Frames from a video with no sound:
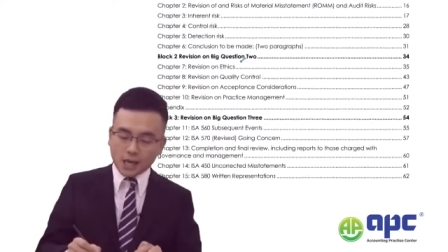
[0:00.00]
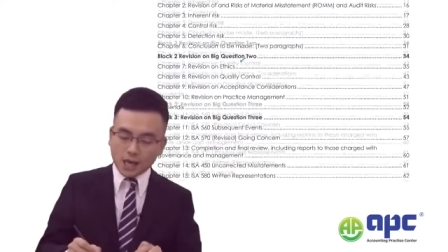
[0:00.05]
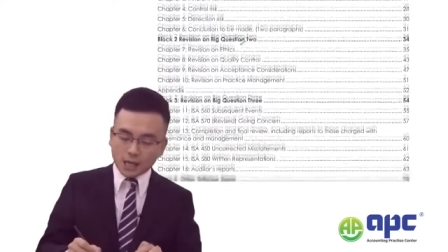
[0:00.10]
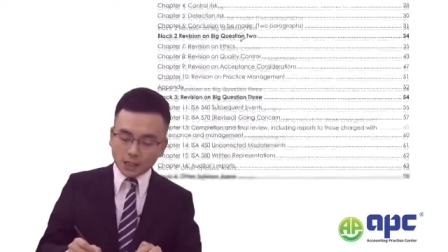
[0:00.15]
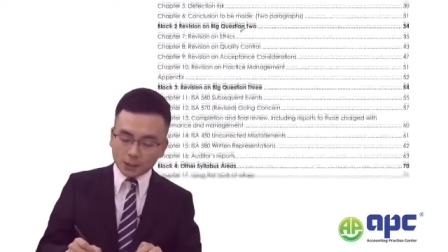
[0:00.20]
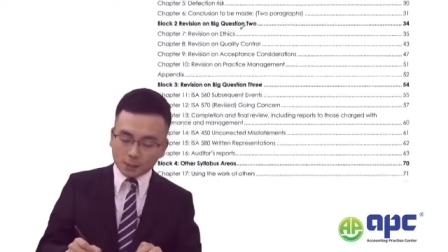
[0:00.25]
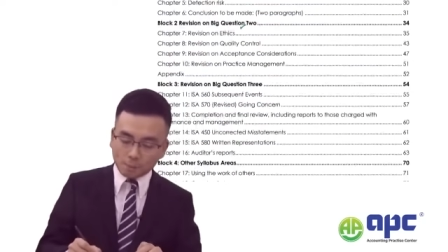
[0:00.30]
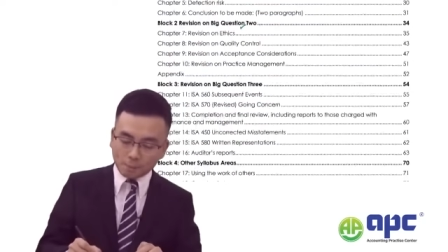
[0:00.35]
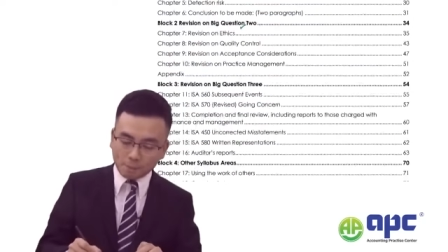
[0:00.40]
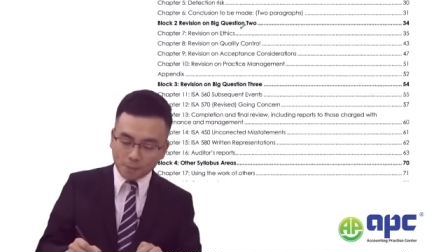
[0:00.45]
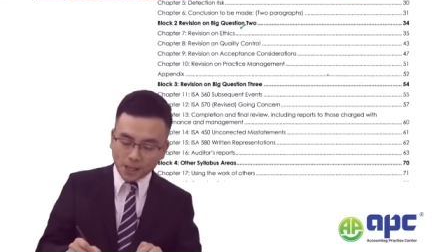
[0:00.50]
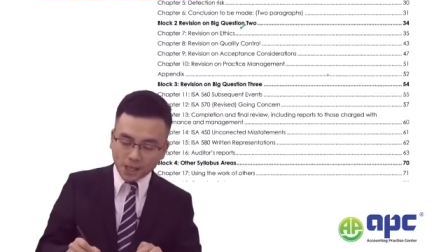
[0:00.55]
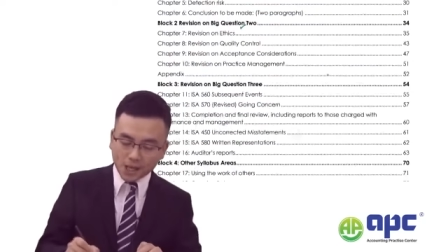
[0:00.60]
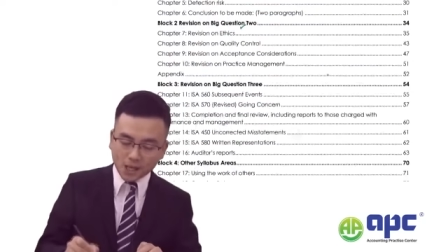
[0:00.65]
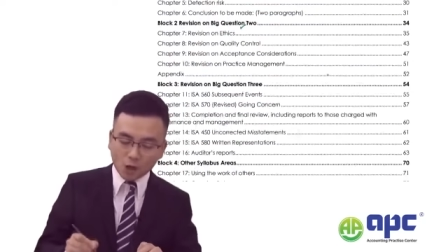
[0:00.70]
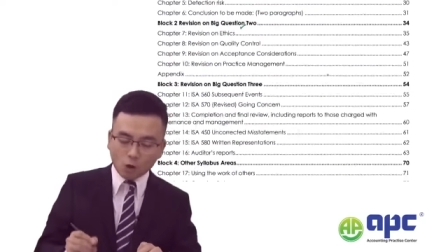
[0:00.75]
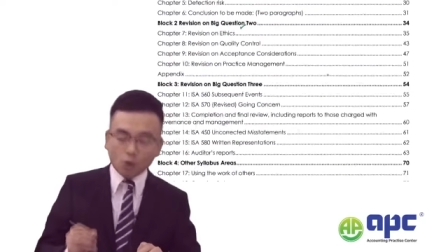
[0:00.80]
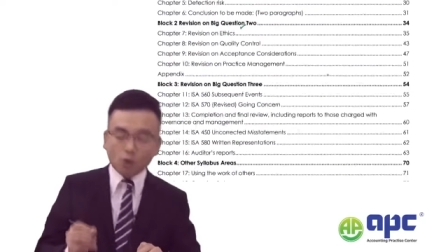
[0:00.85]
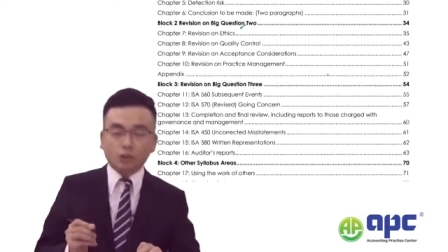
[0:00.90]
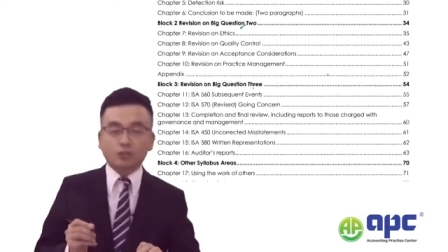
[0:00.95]
and the big
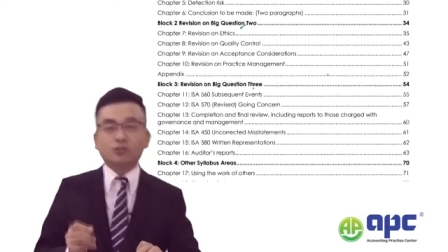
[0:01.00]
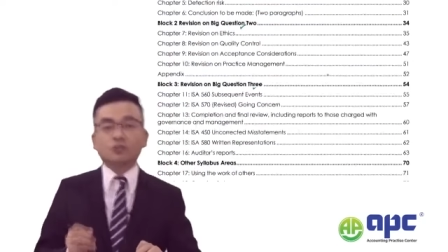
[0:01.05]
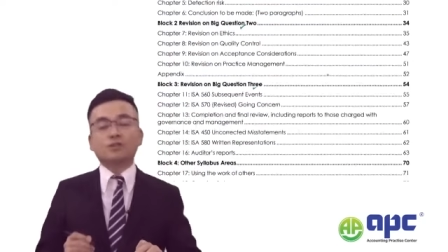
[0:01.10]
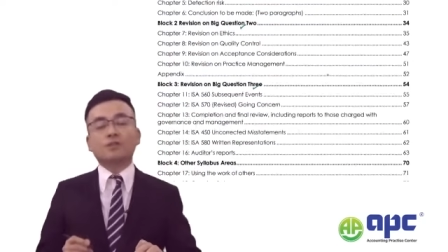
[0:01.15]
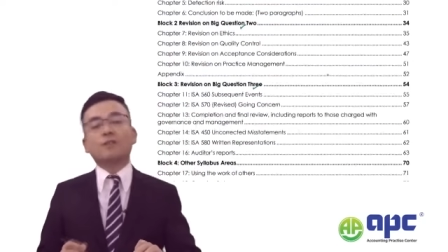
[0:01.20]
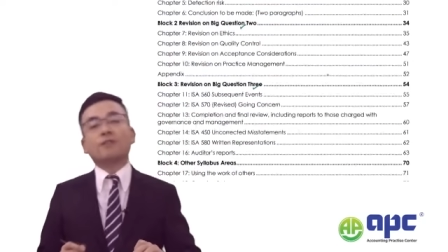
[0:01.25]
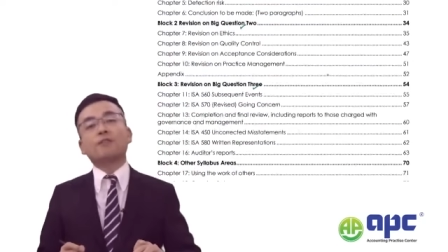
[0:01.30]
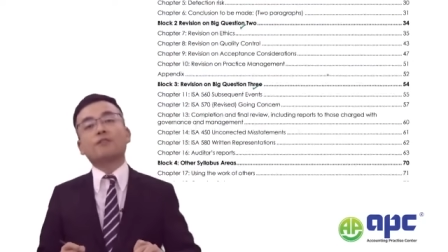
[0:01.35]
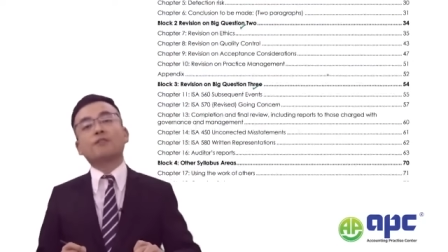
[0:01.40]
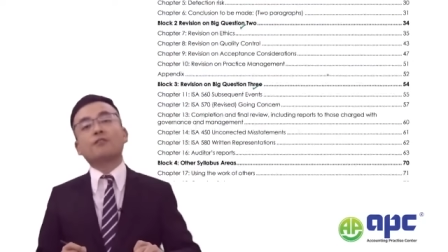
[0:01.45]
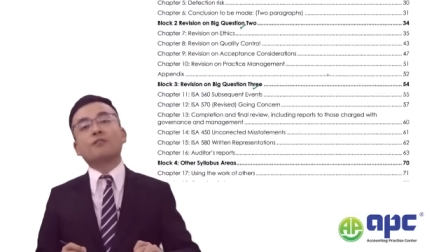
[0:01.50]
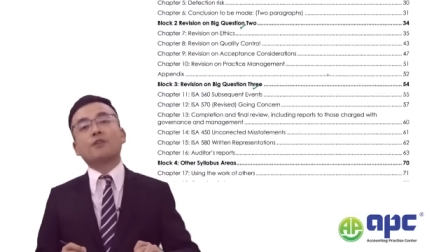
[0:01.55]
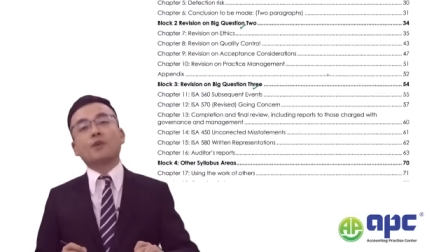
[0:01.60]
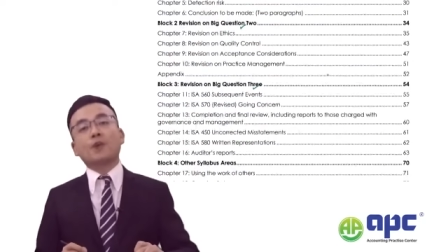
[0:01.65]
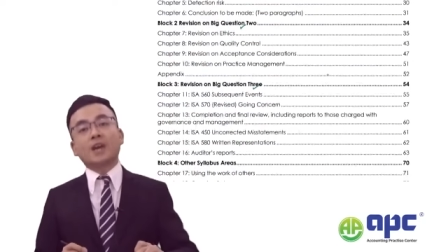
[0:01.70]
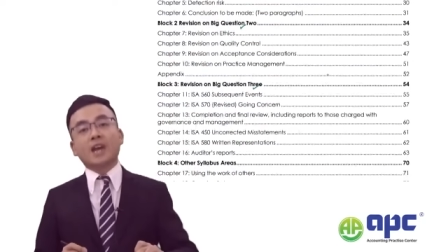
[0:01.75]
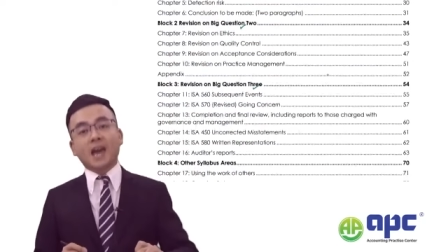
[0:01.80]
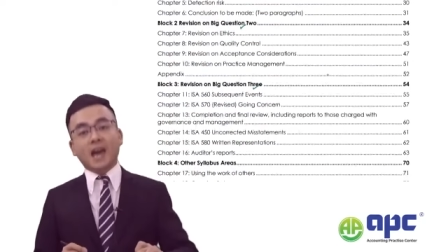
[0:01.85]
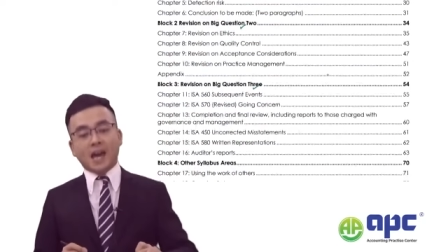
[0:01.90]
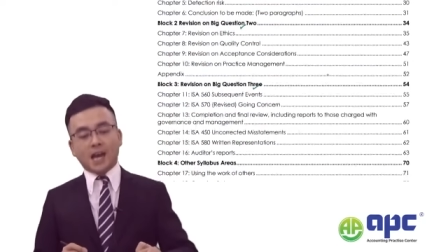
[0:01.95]
question
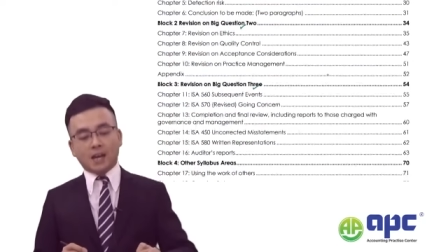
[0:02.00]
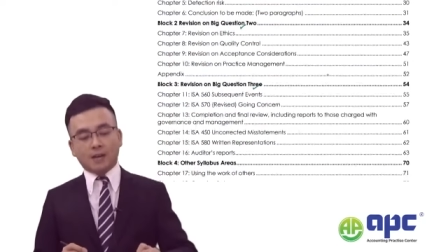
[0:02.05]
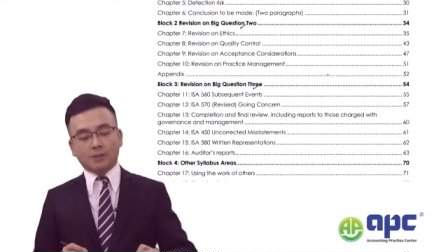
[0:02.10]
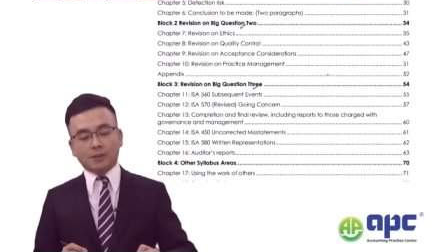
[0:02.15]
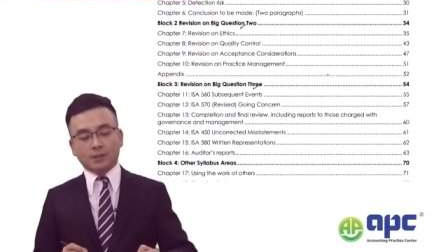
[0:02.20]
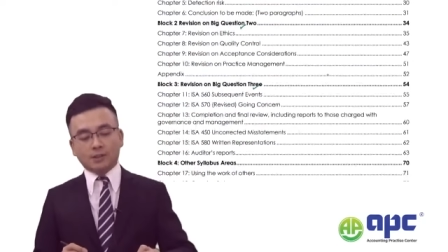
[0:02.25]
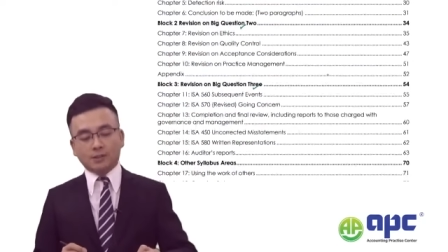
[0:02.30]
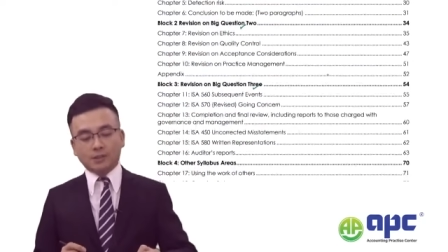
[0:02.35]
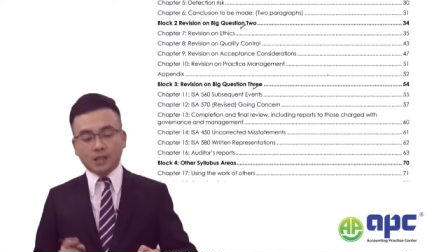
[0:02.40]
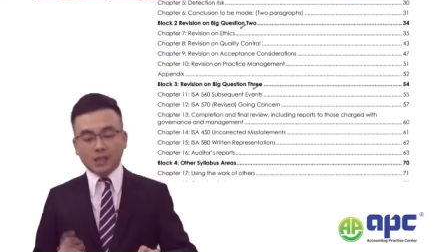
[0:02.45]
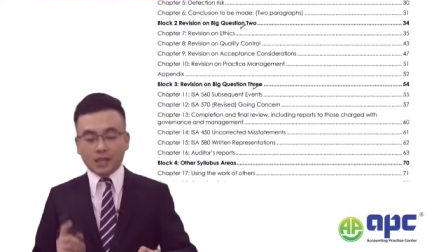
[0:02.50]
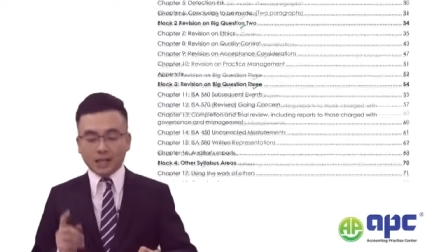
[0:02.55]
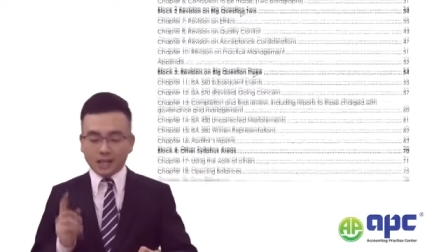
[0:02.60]
3 areas,